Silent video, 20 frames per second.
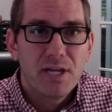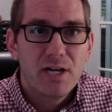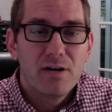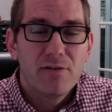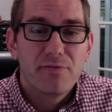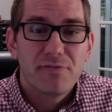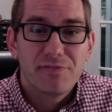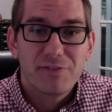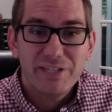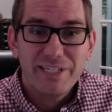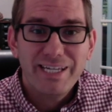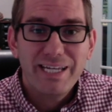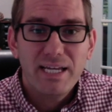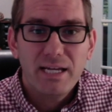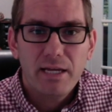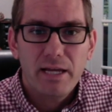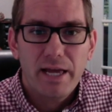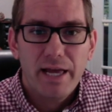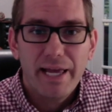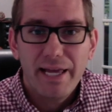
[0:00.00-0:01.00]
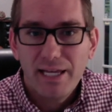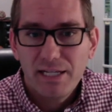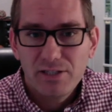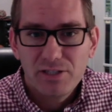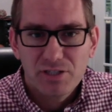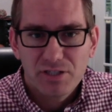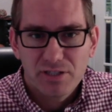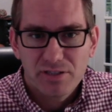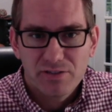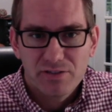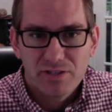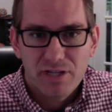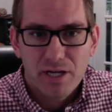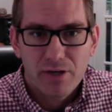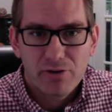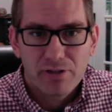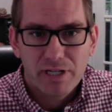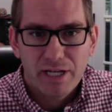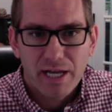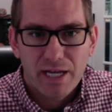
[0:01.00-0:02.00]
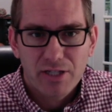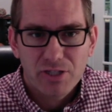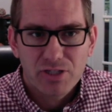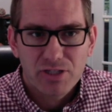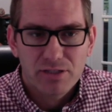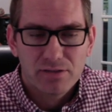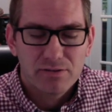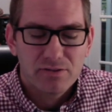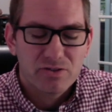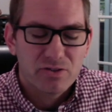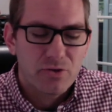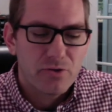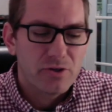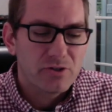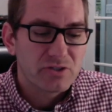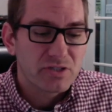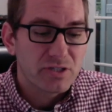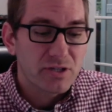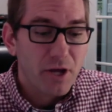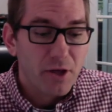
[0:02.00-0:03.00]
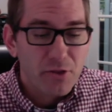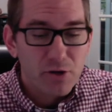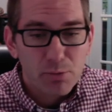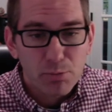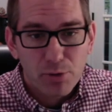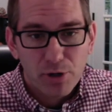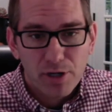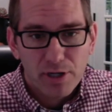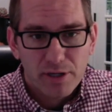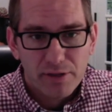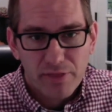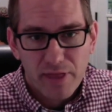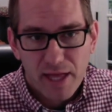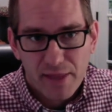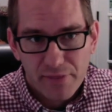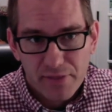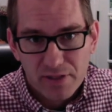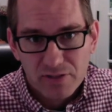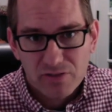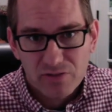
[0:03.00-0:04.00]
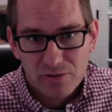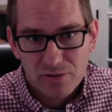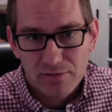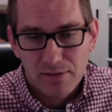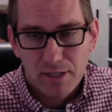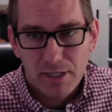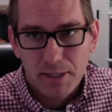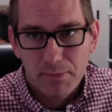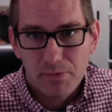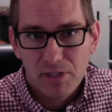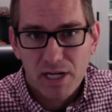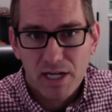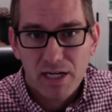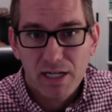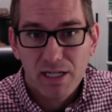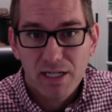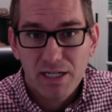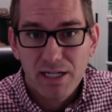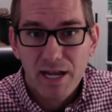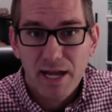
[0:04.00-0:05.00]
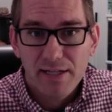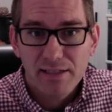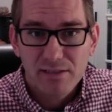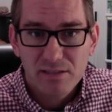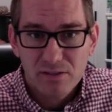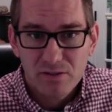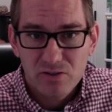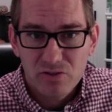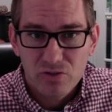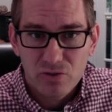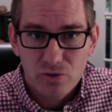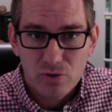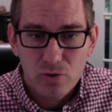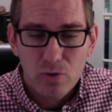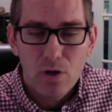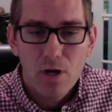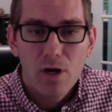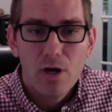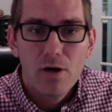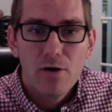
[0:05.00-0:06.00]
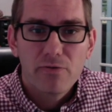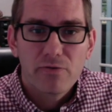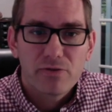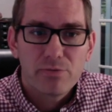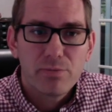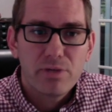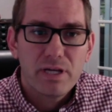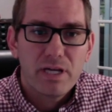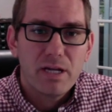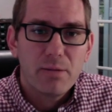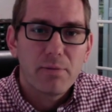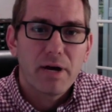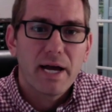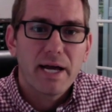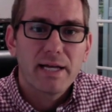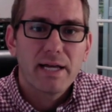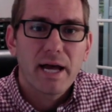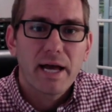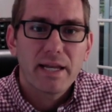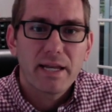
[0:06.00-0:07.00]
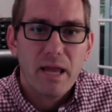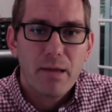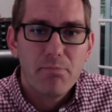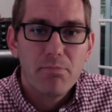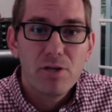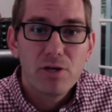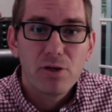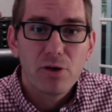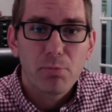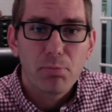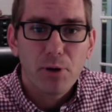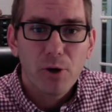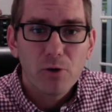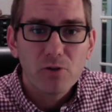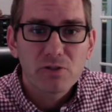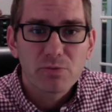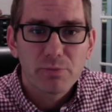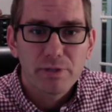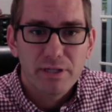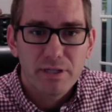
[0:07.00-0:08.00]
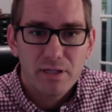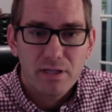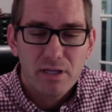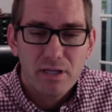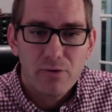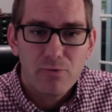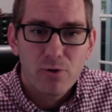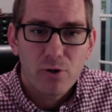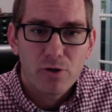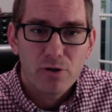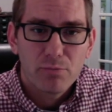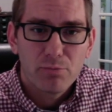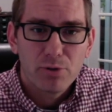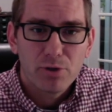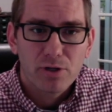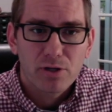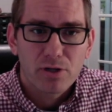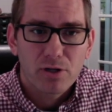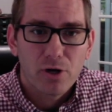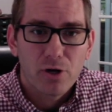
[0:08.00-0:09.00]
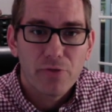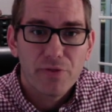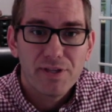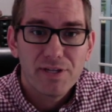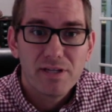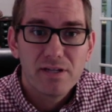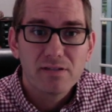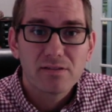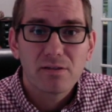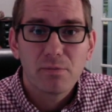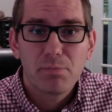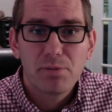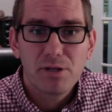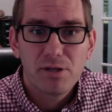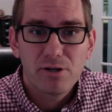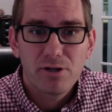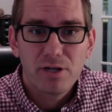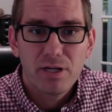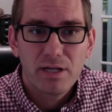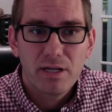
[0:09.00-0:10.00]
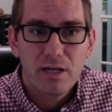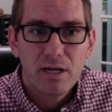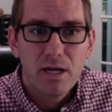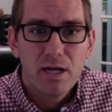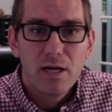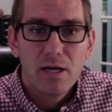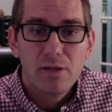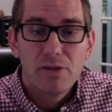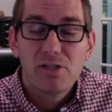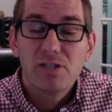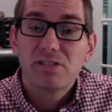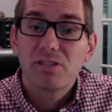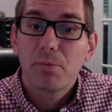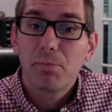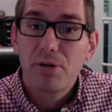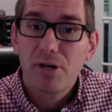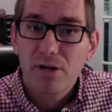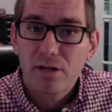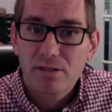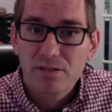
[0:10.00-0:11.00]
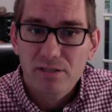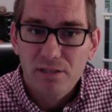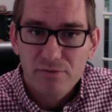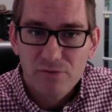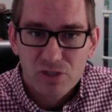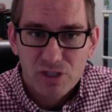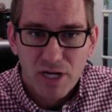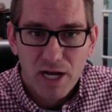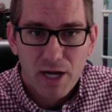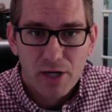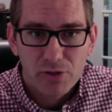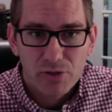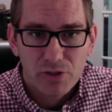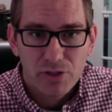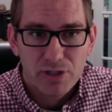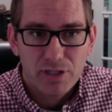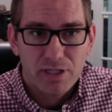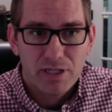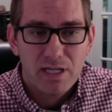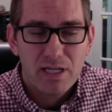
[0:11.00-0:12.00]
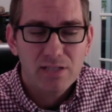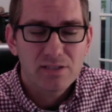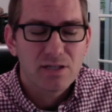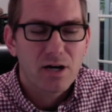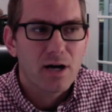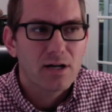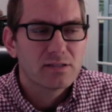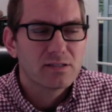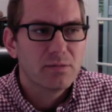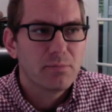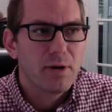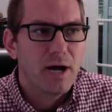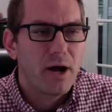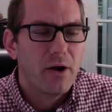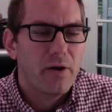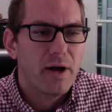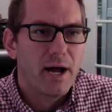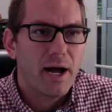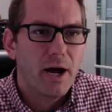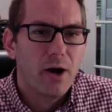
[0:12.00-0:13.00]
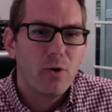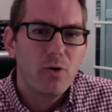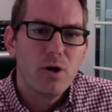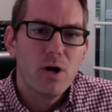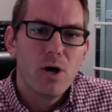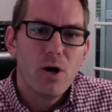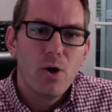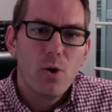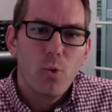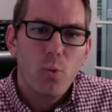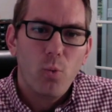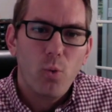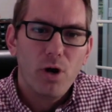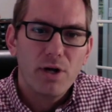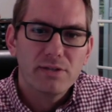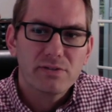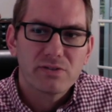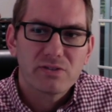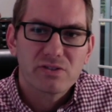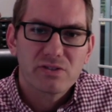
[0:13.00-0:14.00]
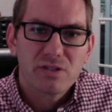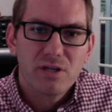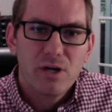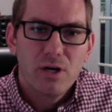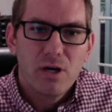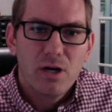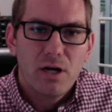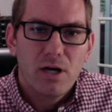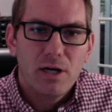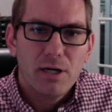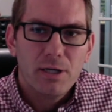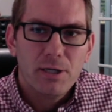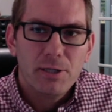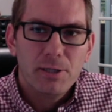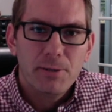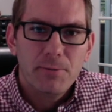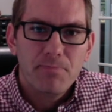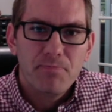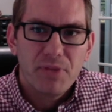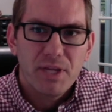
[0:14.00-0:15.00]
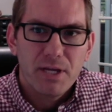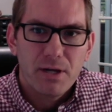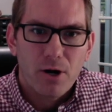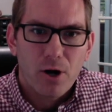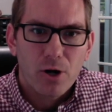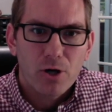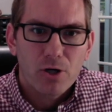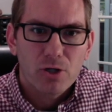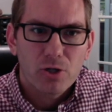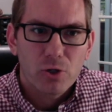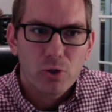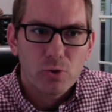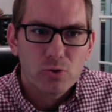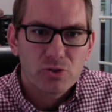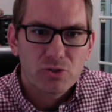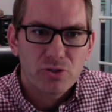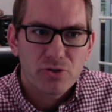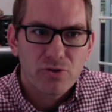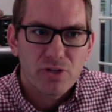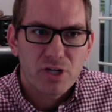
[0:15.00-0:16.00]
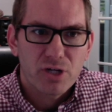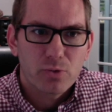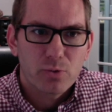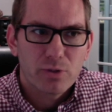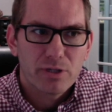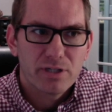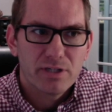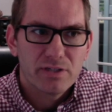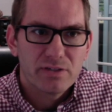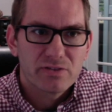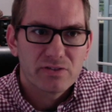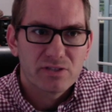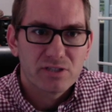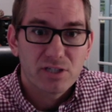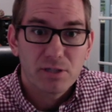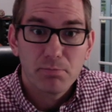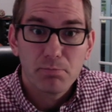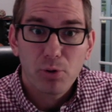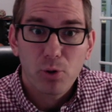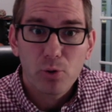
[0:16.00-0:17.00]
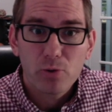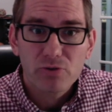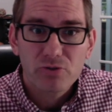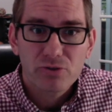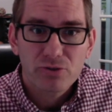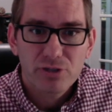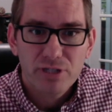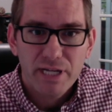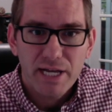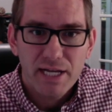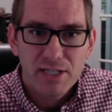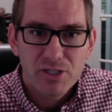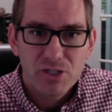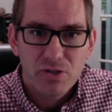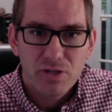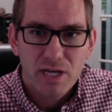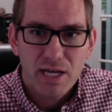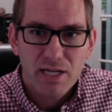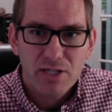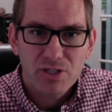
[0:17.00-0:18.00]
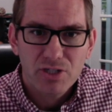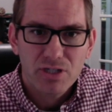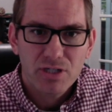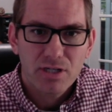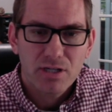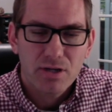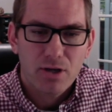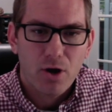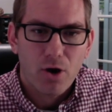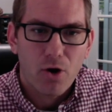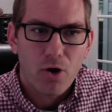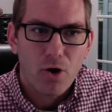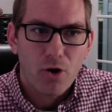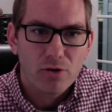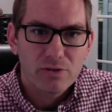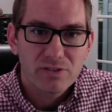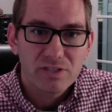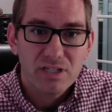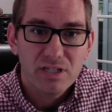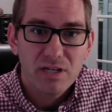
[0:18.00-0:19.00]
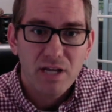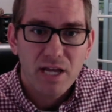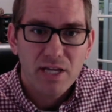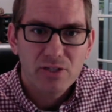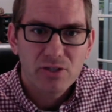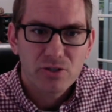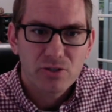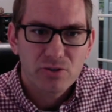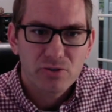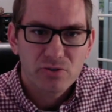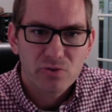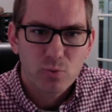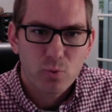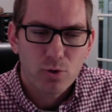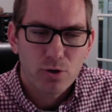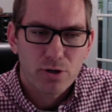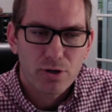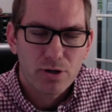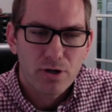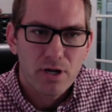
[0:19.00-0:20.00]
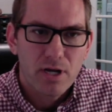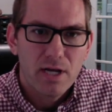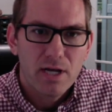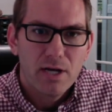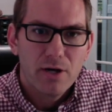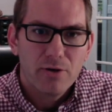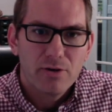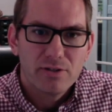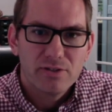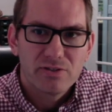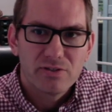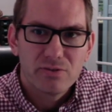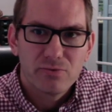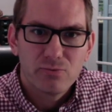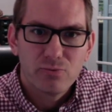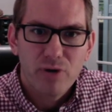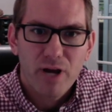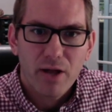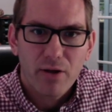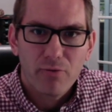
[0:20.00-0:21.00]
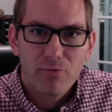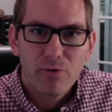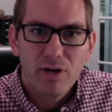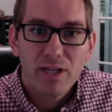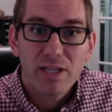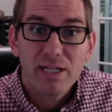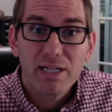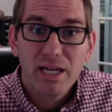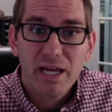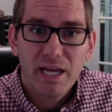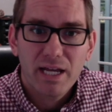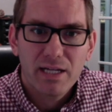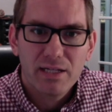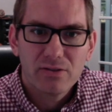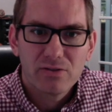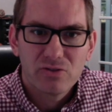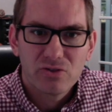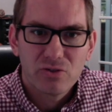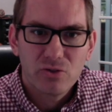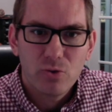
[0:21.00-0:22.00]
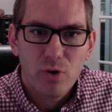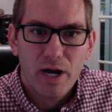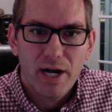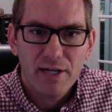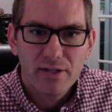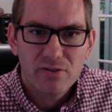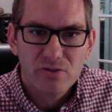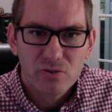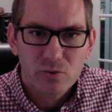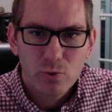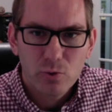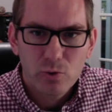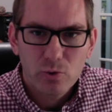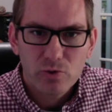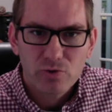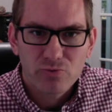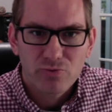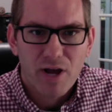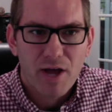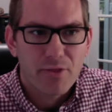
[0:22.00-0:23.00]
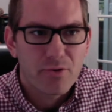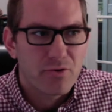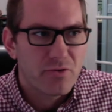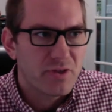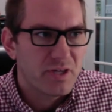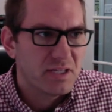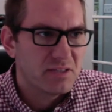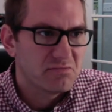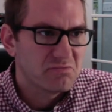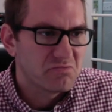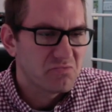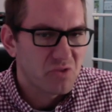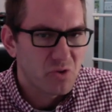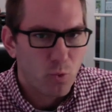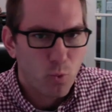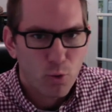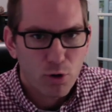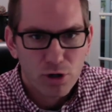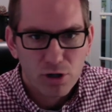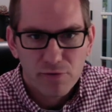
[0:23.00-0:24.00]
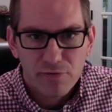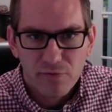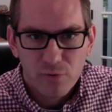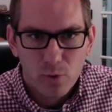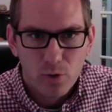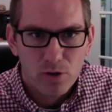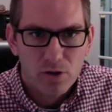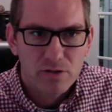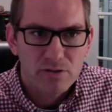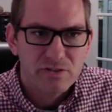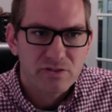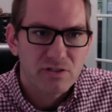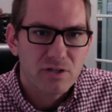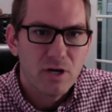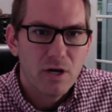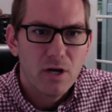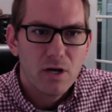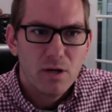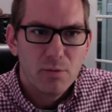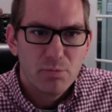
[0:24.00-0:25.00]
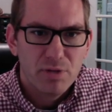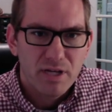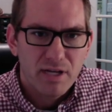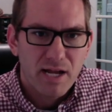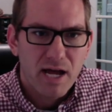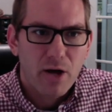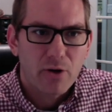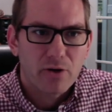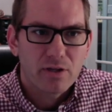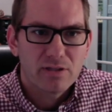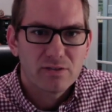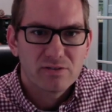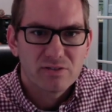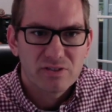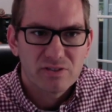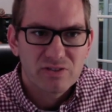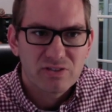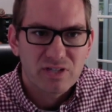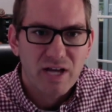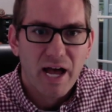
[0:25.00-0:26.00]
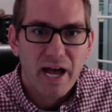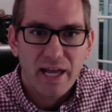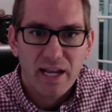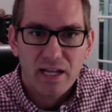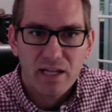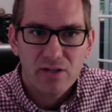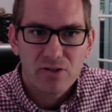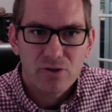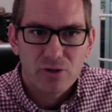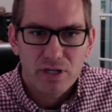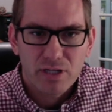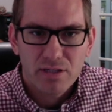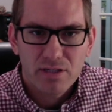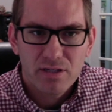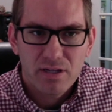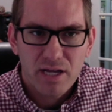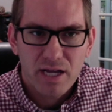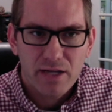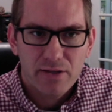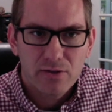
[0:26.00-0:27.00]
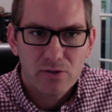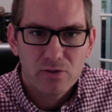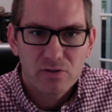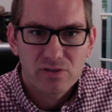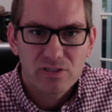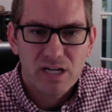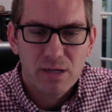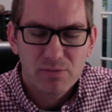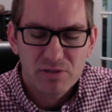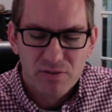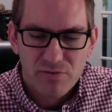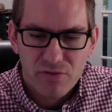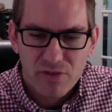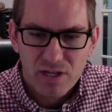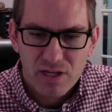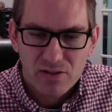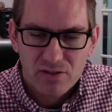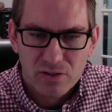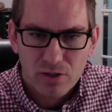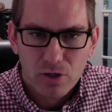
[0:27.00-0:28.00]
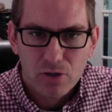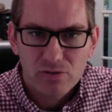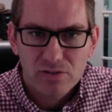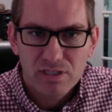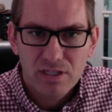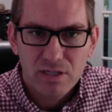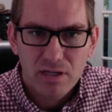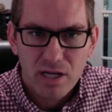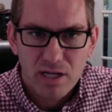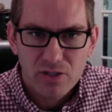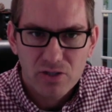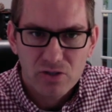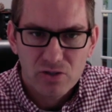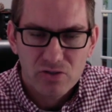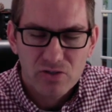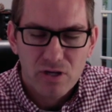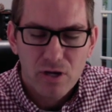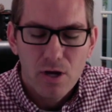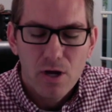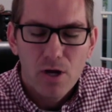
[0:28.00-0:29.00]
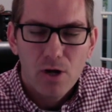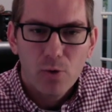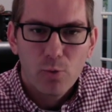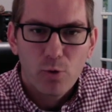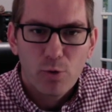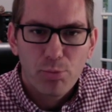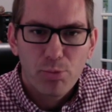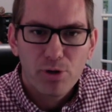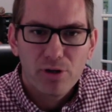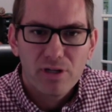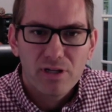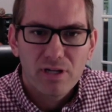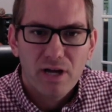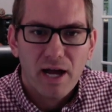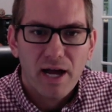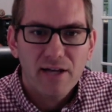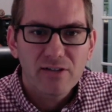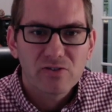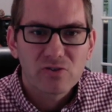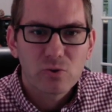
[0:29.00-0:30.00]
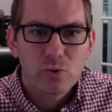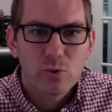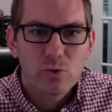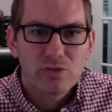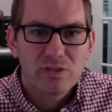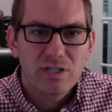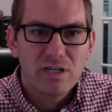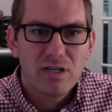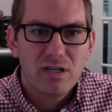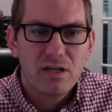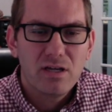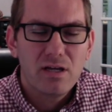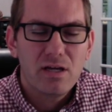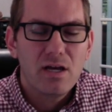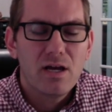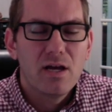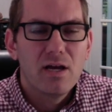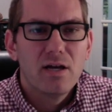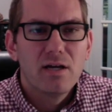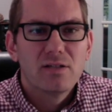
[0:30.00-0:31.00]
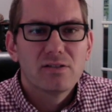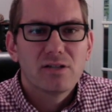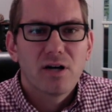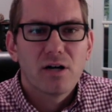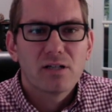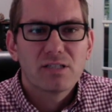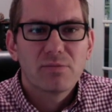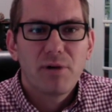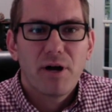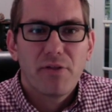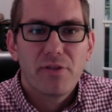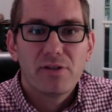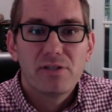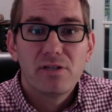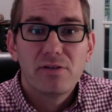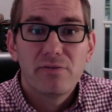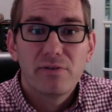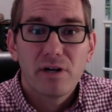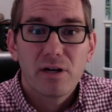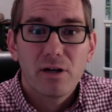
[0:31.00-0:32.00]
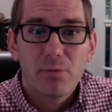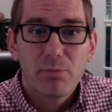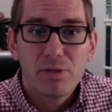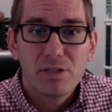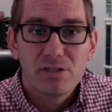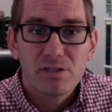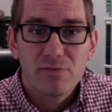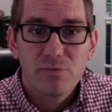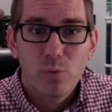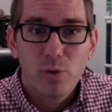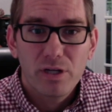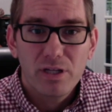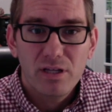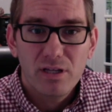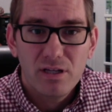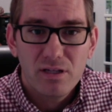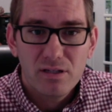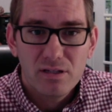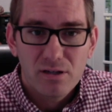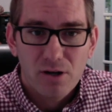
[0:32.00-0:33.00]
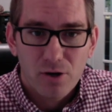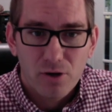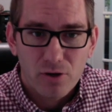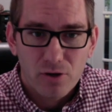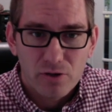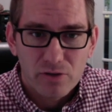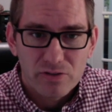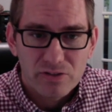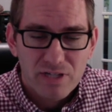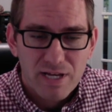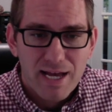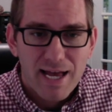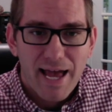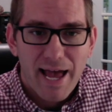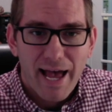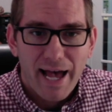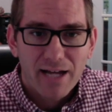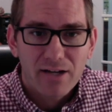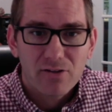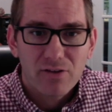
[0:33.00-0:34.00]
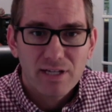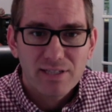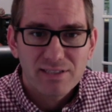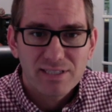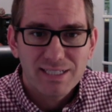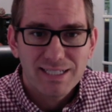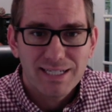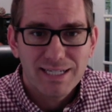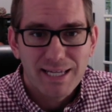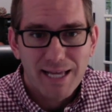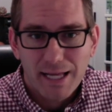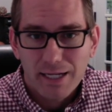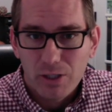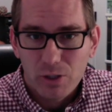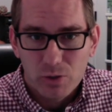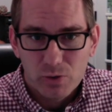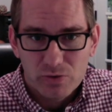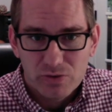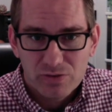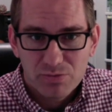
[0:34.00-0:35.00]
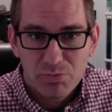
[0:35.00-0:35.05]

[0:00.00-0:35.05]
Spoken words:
fleeing age segregation. So there's another book that this kind of connected to for me by a guy named Neil Postman, and he wrote a book called The Disappearance of Childhood. And he talked about how once in our culture there was compulsory education and all teenagers were relegated to high schools rather than the workforce, being out in society during the day and those types of things, and all teenagers were put into high schools. He talks about the development of what he calls adolescent ghettos.